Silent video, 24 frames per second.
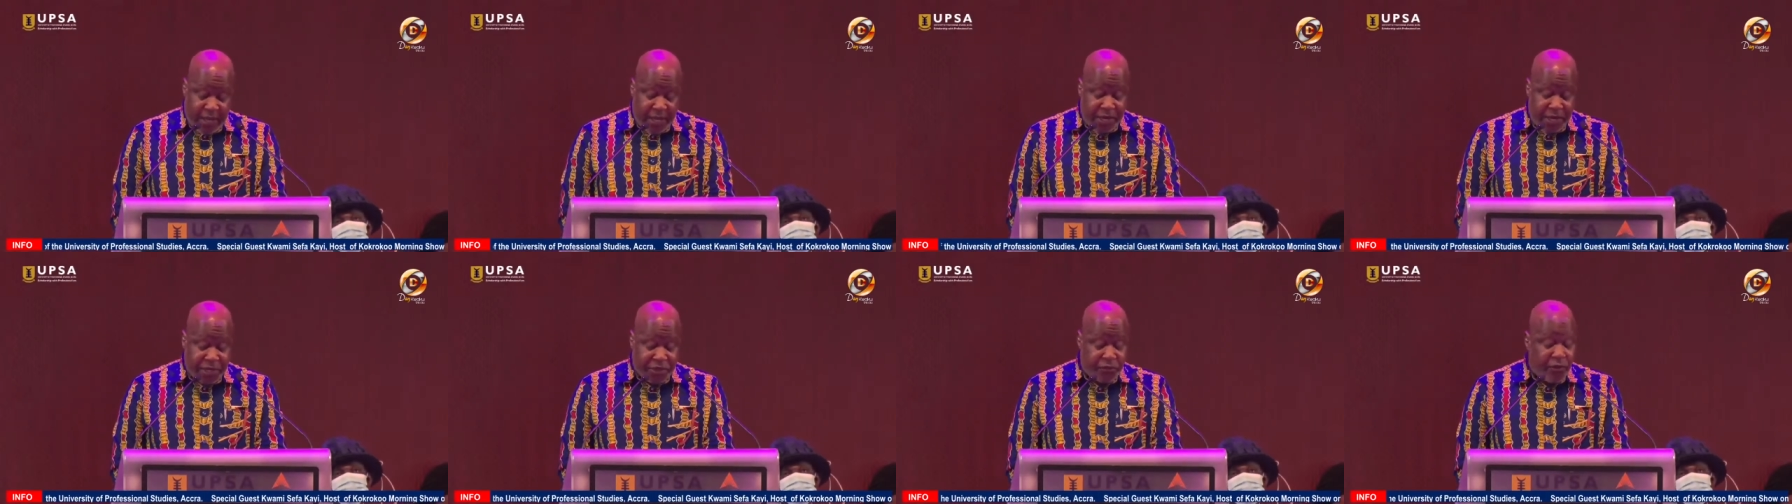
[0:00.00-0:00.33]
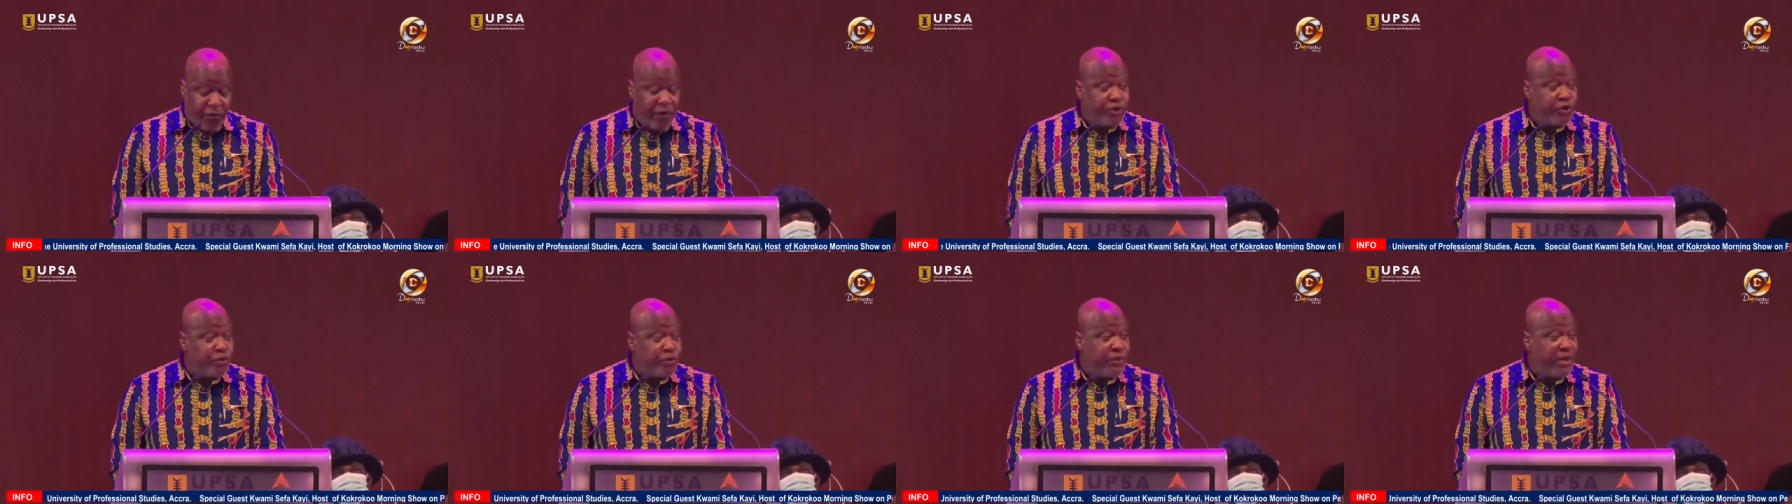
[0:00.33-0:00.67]
It is
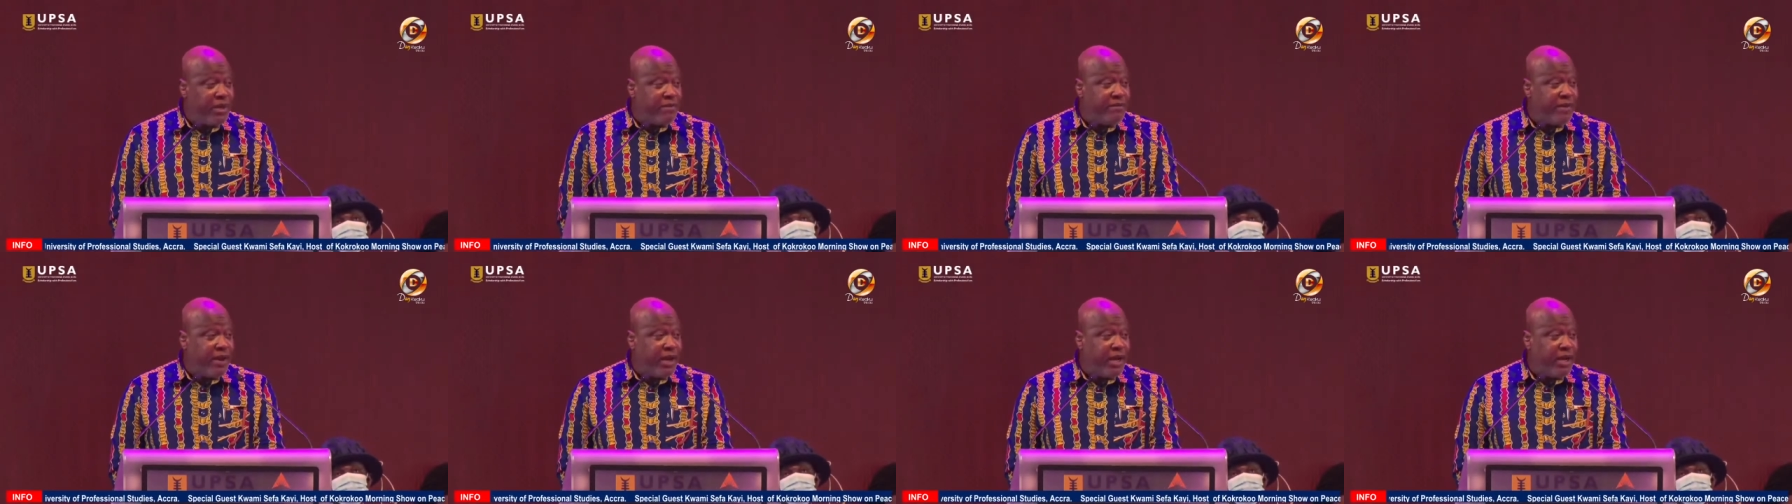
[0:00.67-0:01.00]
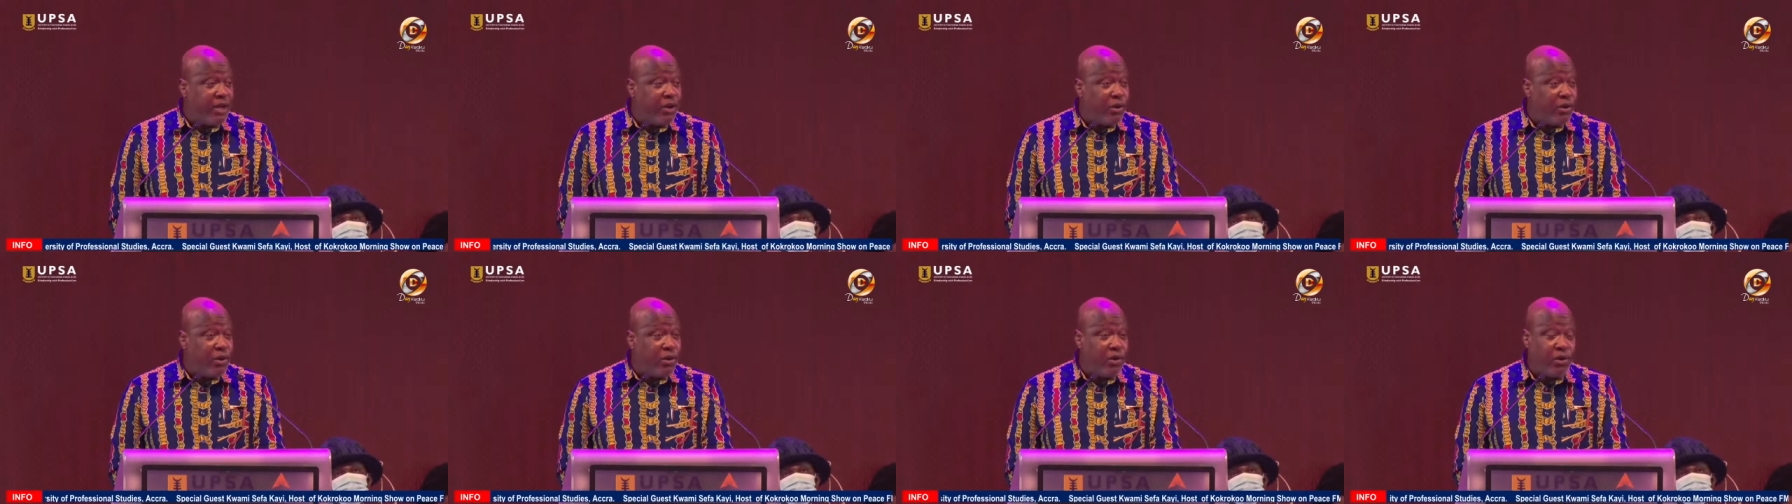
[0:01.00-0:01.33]
going to be a very
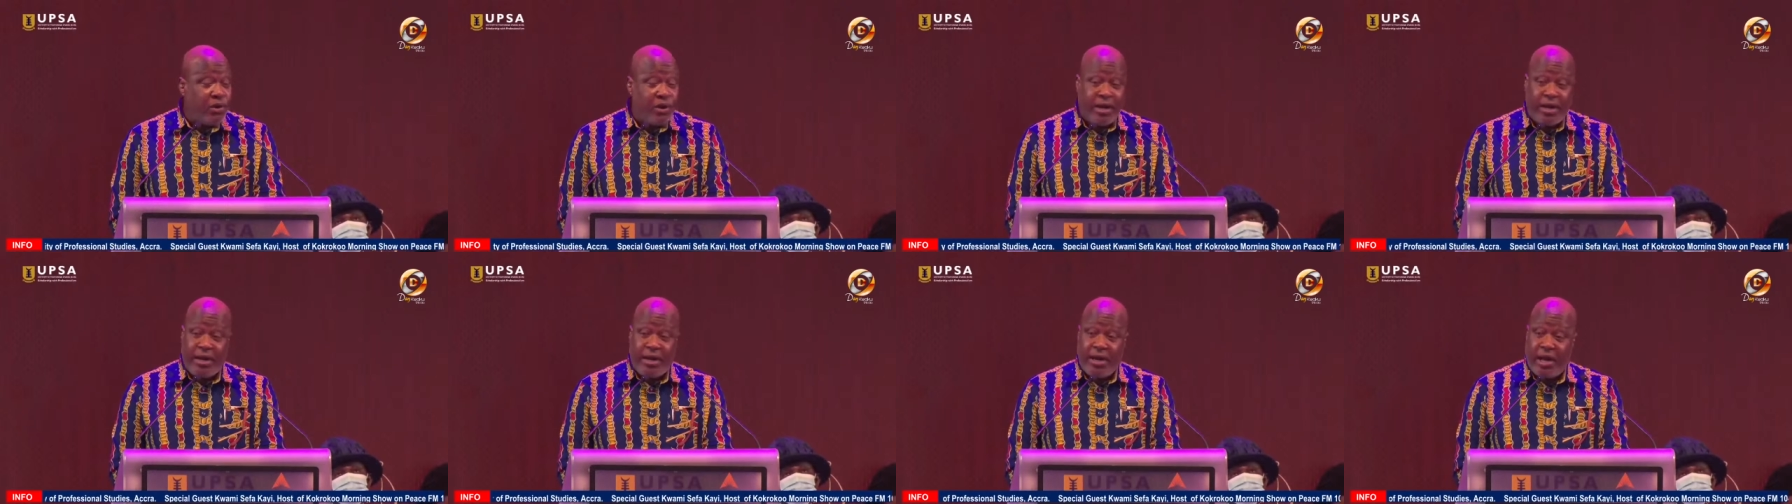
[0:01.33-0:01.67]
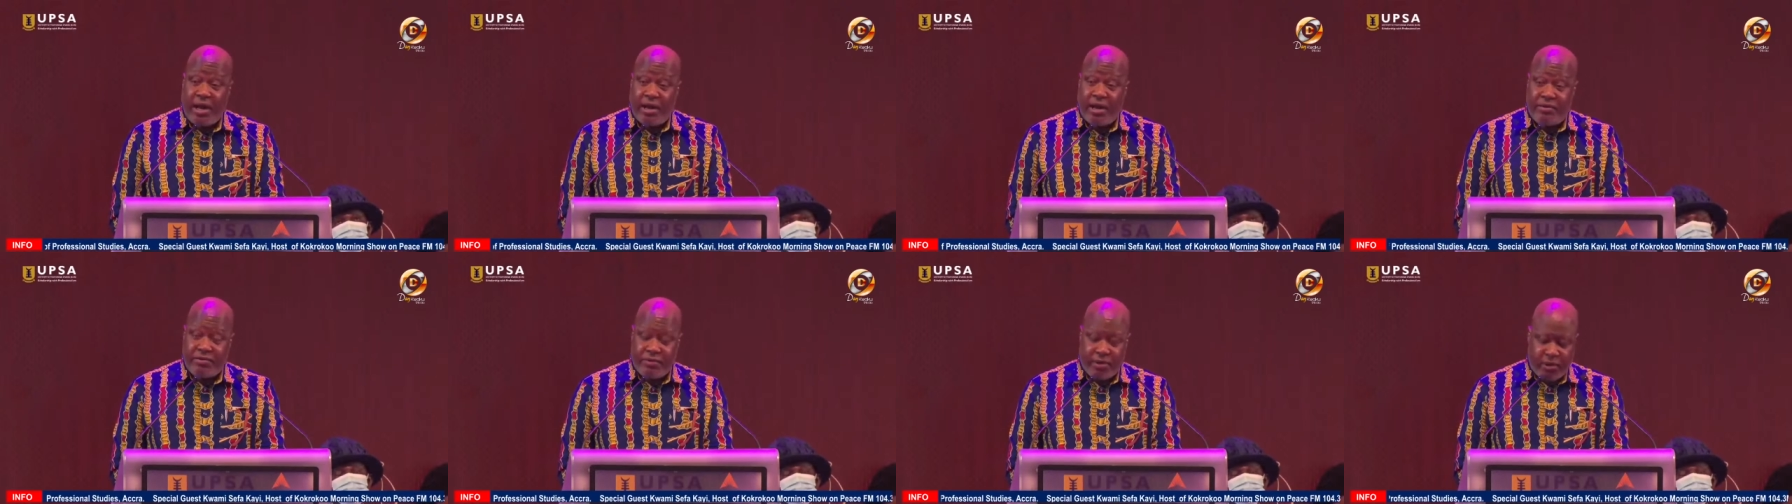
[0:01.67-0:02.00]
long and
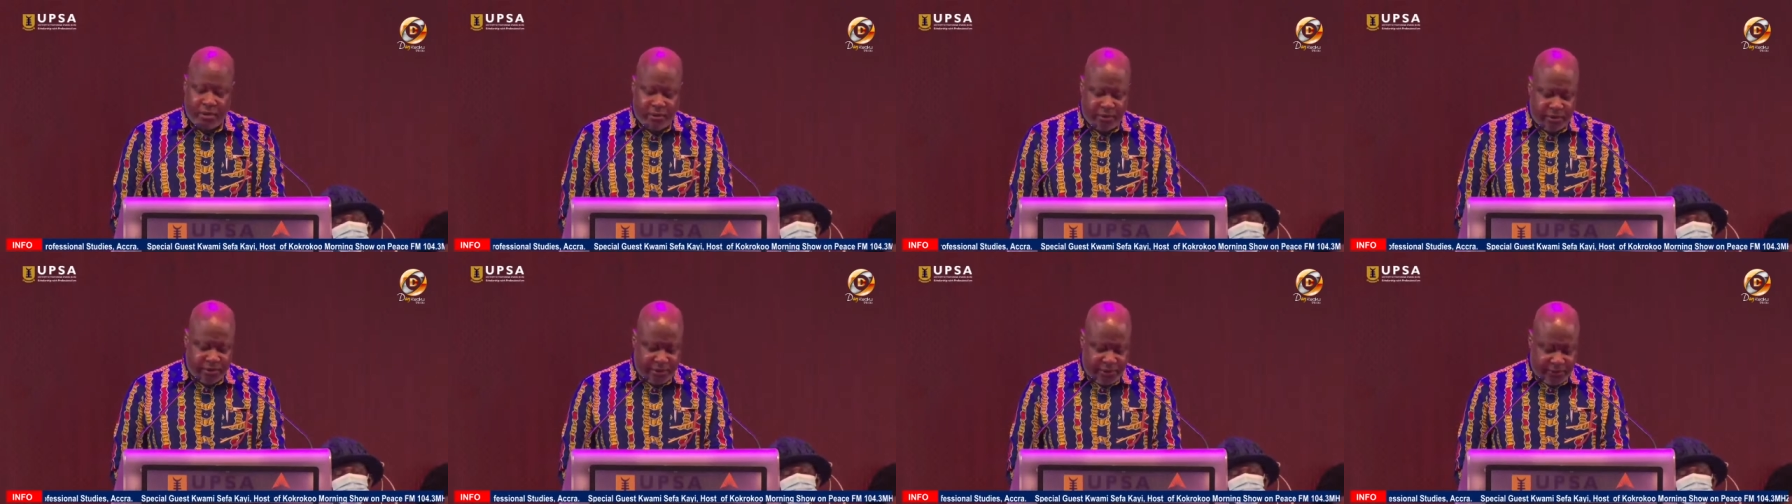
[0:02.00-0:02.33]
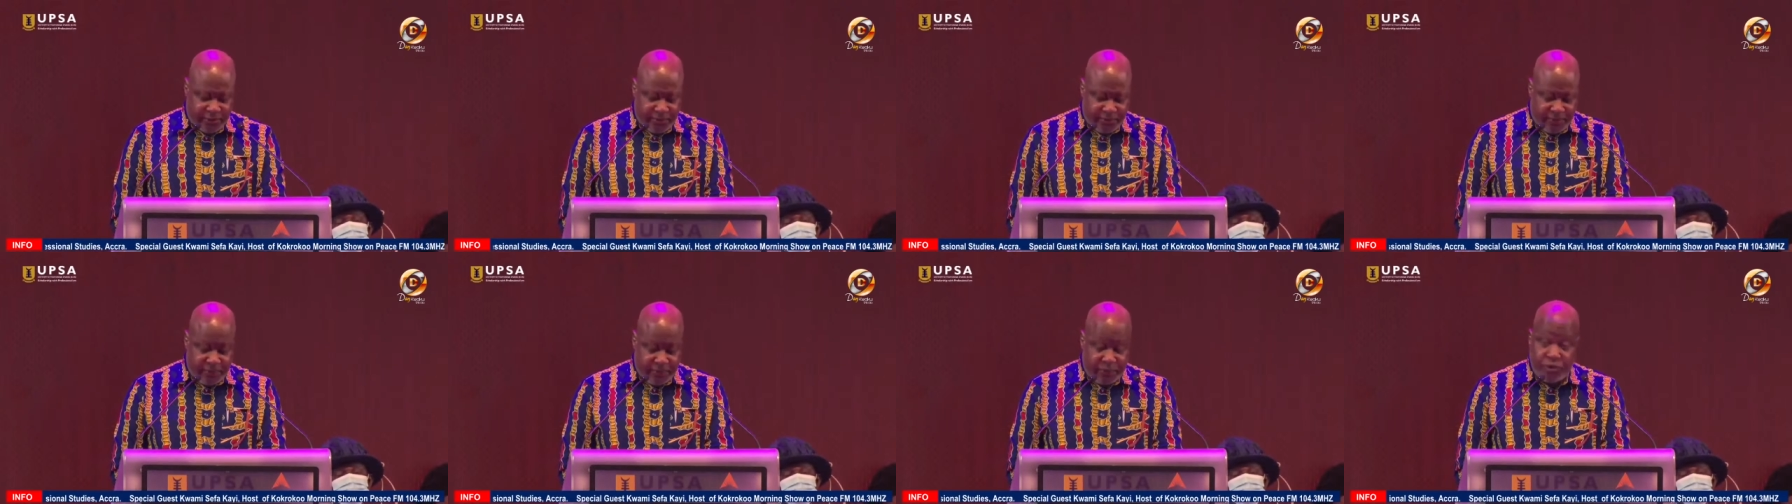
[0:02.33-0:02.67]
hard road
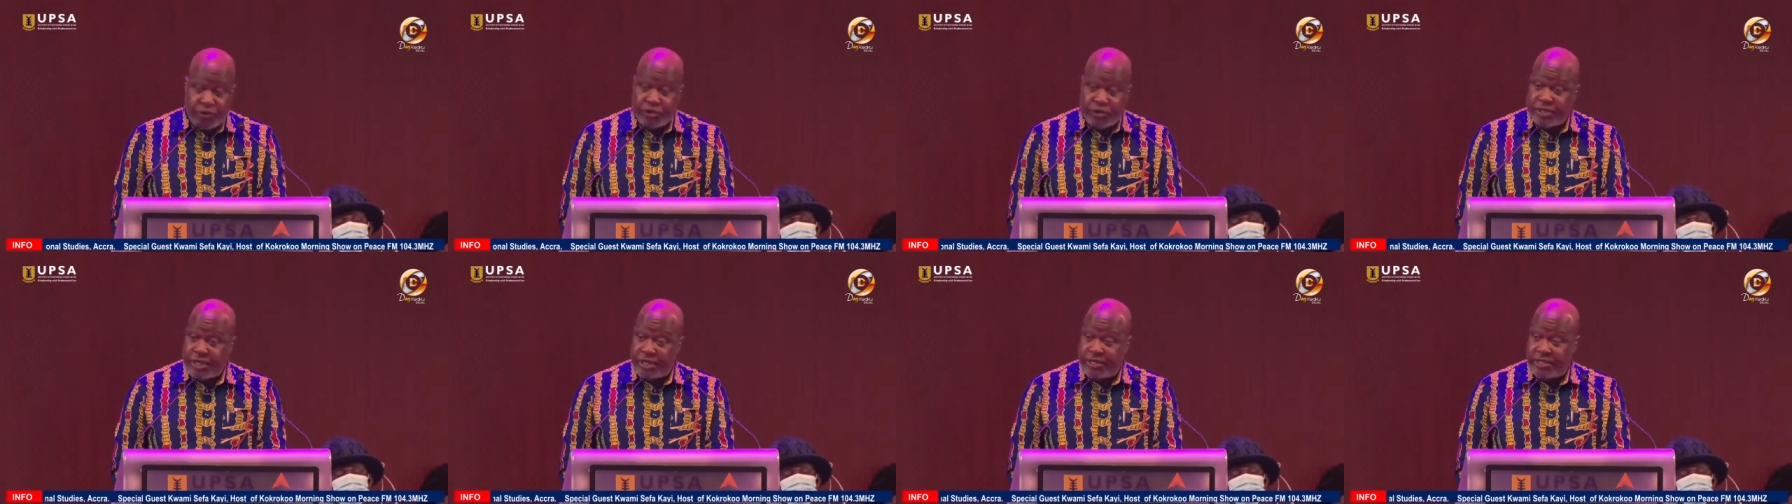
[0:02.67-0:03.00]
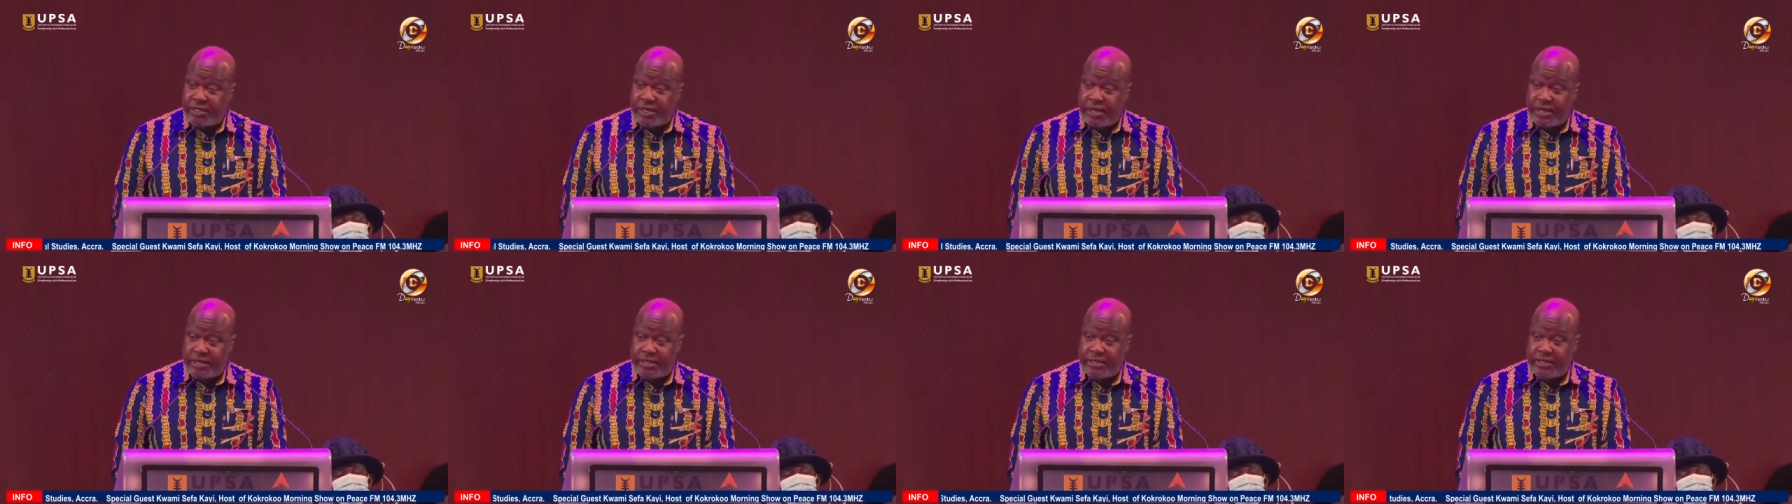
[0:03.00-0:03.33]
to
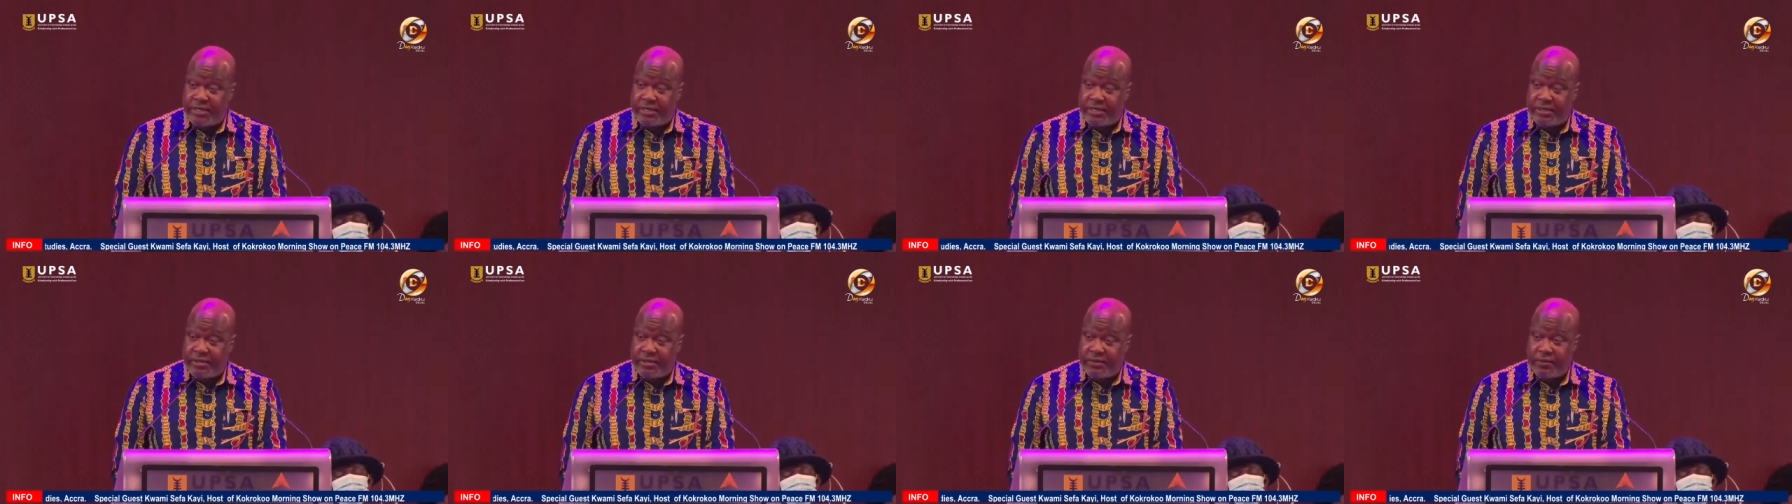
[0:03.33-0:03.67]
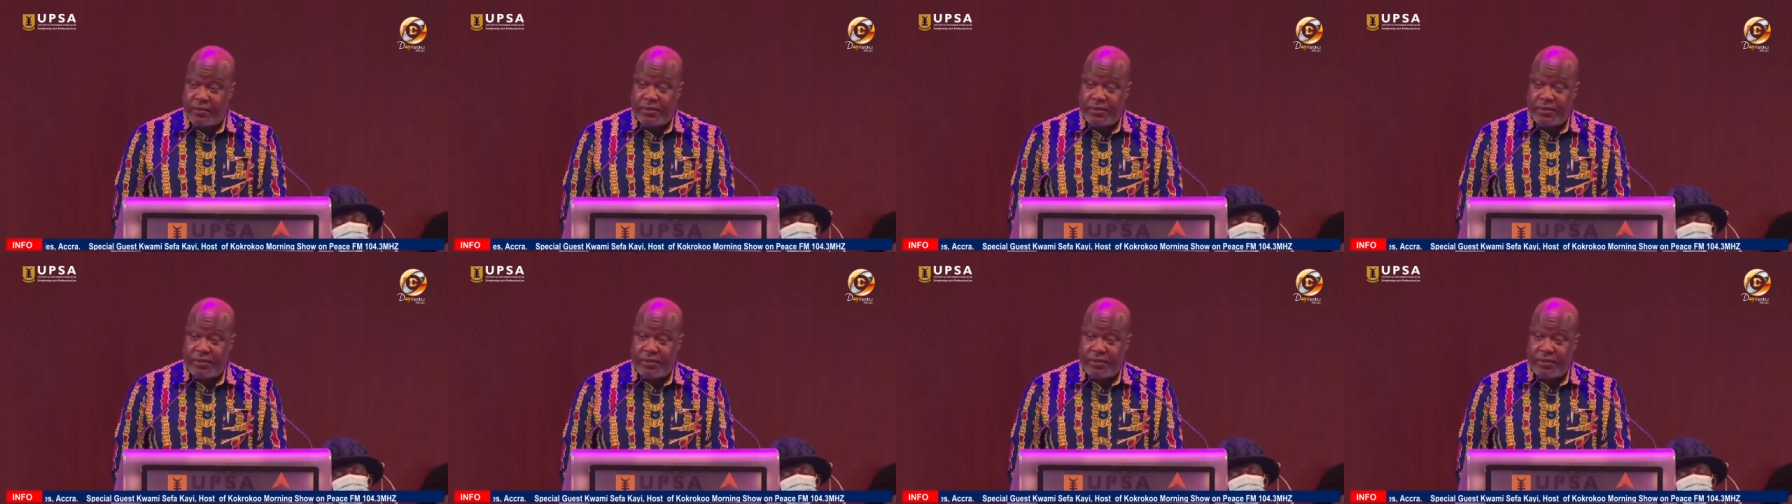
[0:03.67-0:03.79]
success,